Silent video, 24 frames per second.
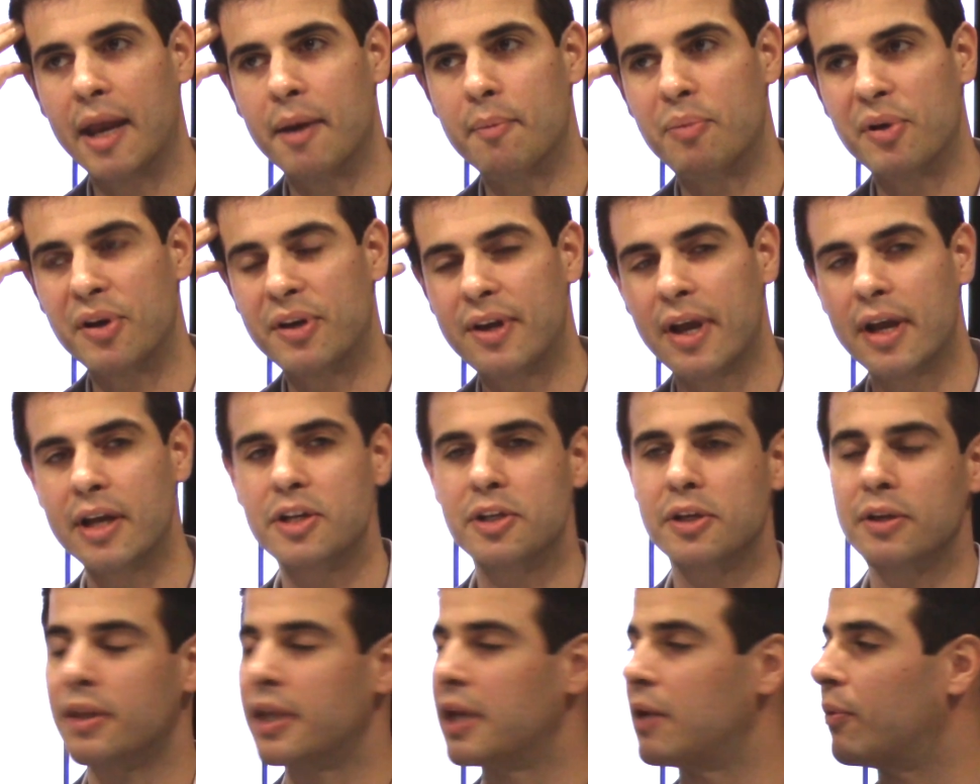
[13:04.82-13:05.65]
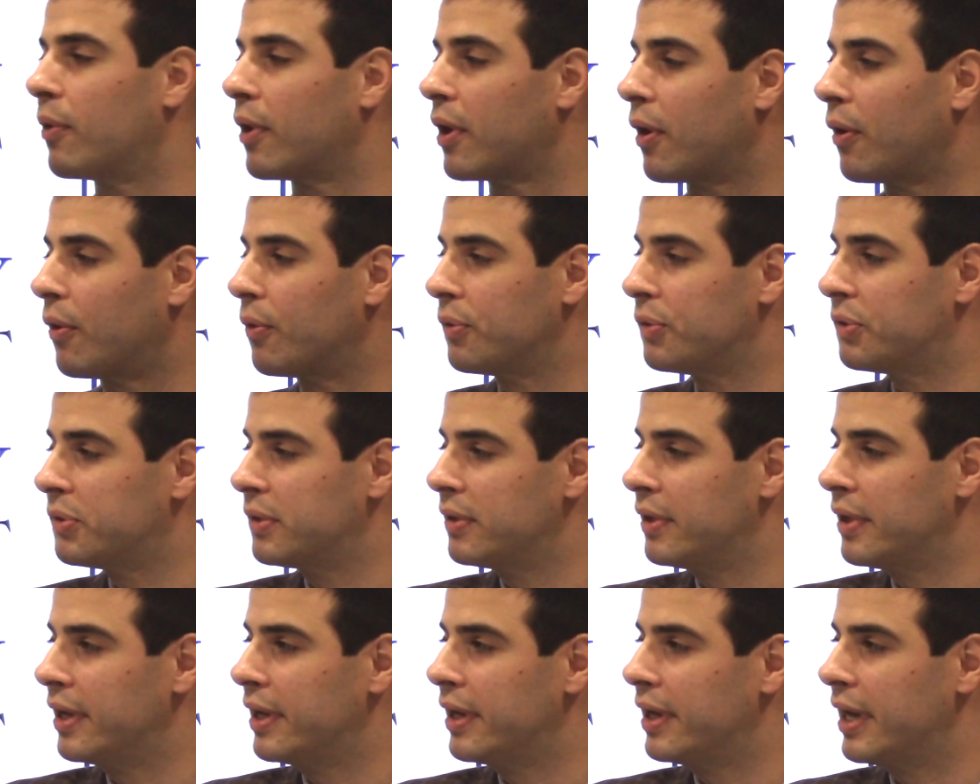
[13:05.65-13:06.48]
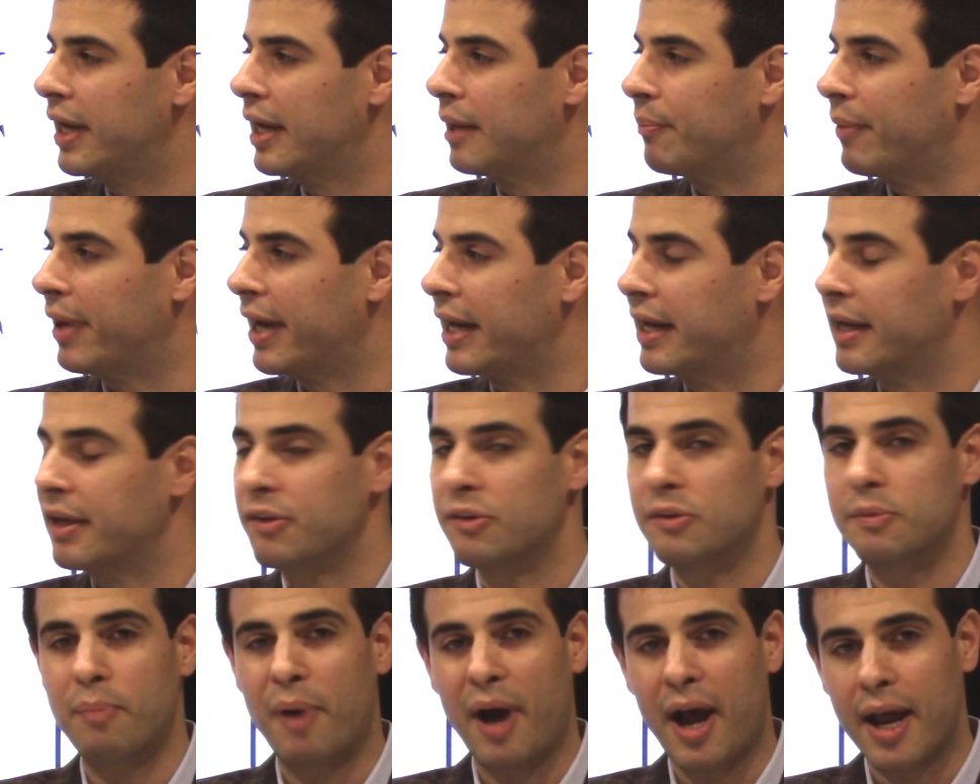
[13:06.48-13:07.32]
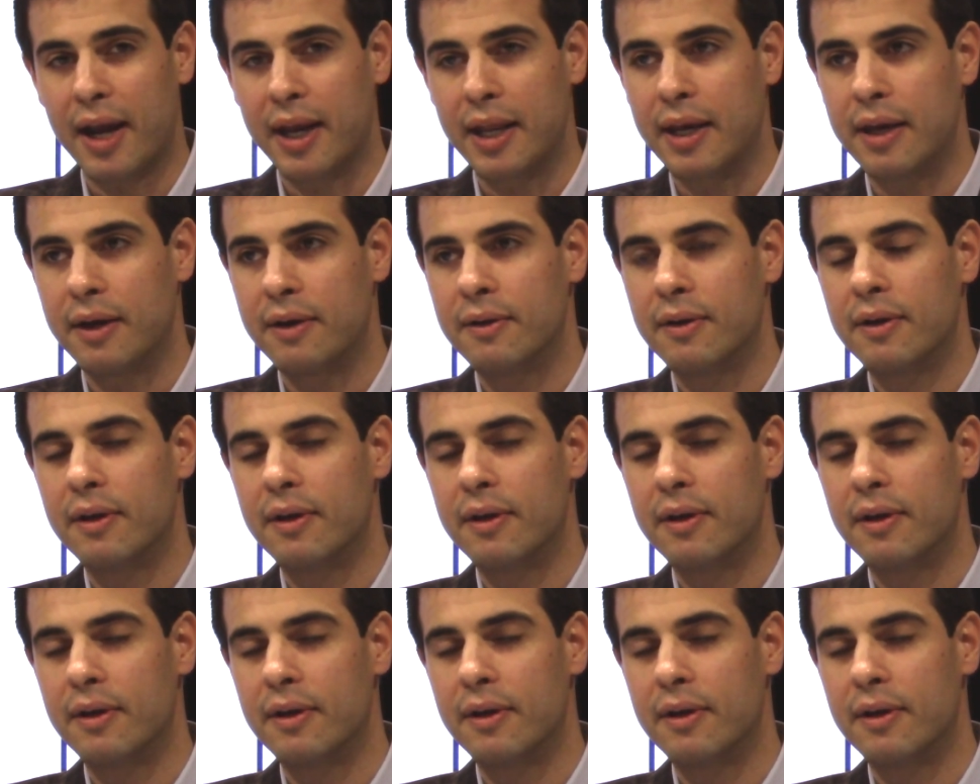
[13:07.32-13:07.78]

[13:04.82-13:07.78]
potentially what goes in my kid's body.